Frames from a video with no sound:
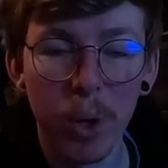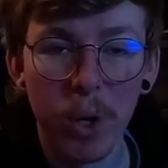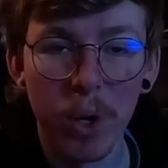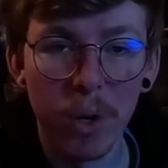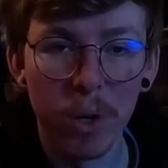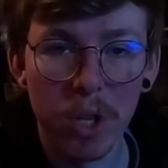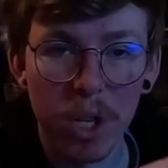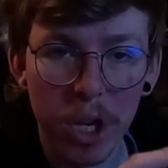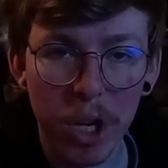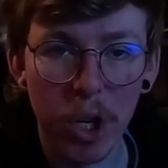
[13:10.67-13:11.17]

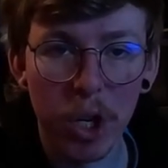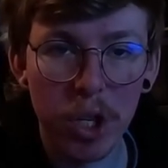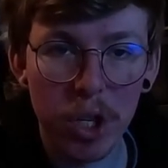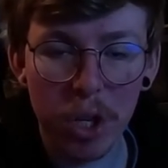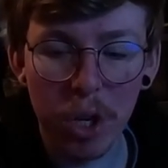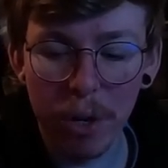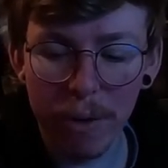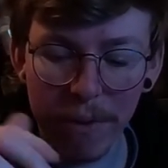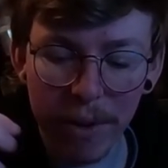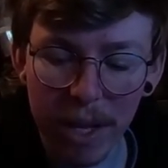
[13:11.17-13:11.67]
bundles of the good
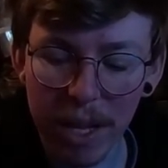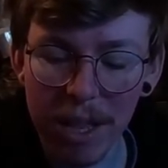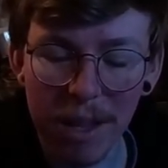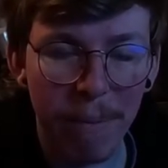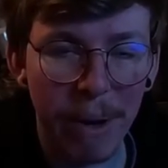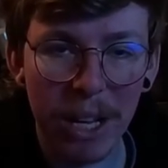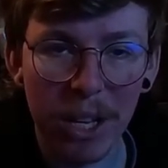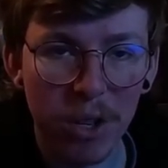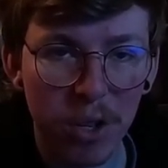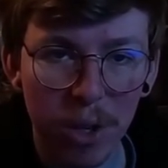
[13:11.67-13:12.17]
stuff, and then the
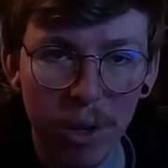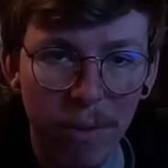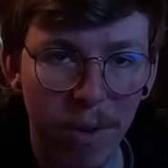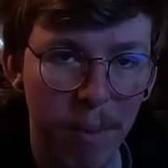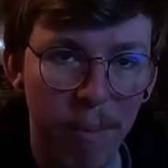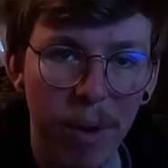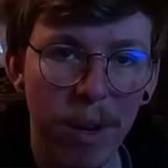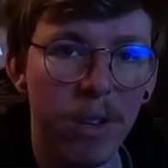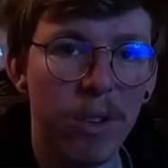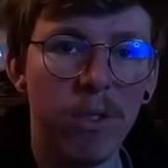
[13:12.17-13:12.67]
bad stuff
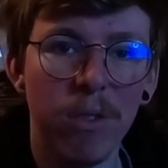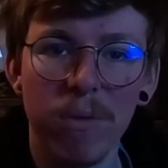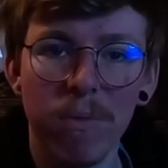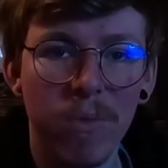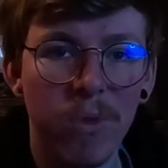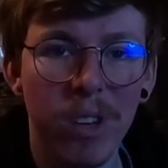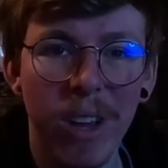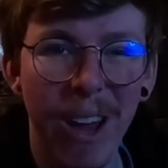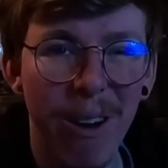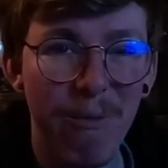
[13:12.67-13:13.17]
I'll probably just
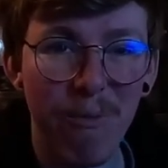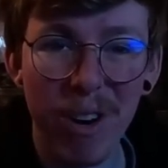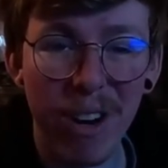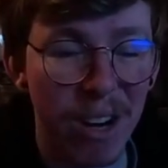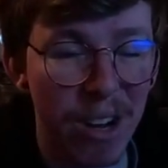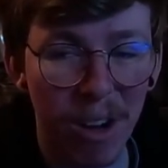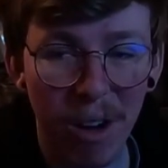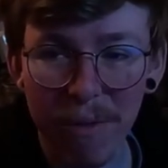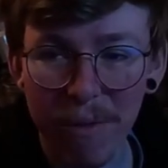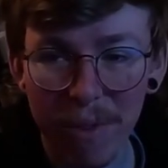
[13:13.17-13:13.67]
get
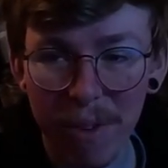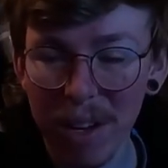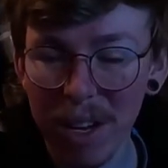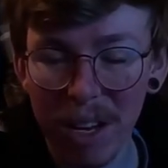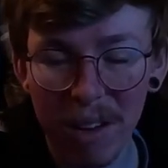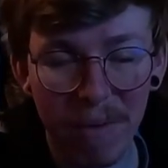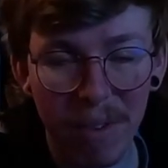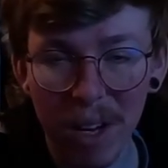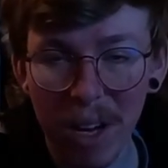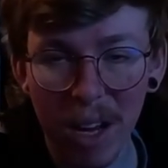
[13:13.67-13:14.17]
rid of,
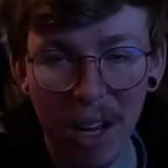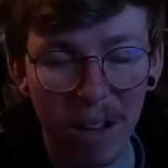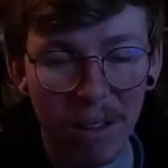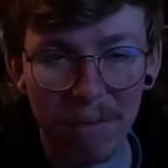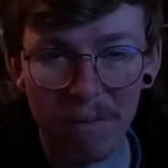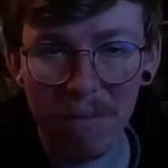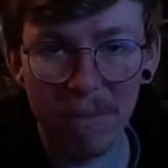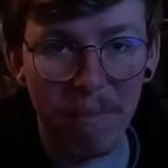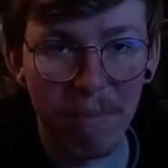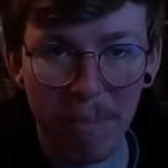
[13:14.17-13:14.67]
either
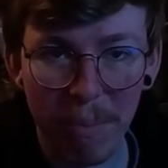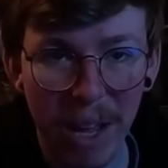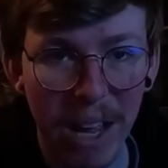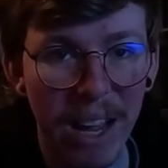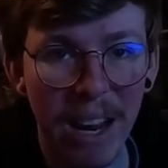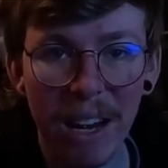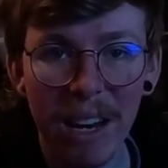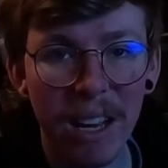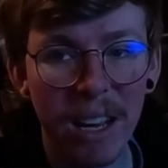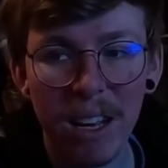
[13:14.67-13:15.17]

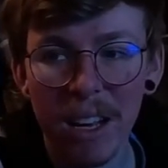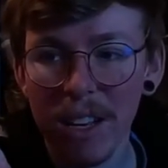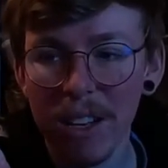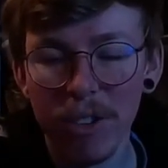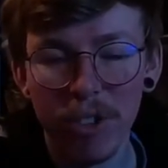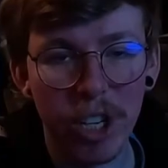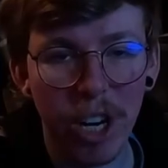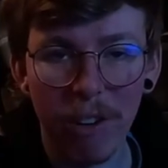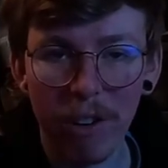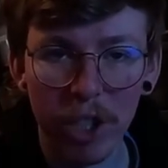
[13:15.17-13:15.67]
bin,
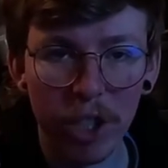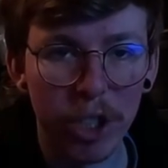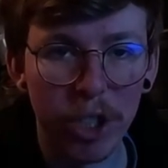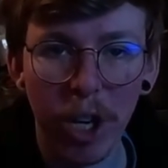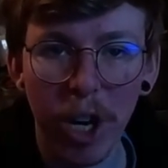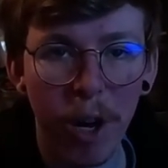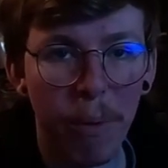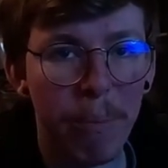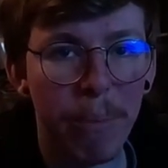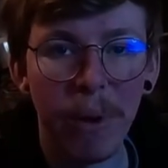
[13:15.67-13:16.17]
charity
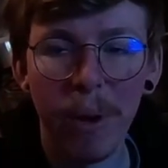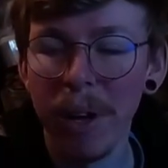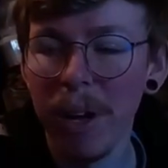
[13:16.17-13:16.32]
shop,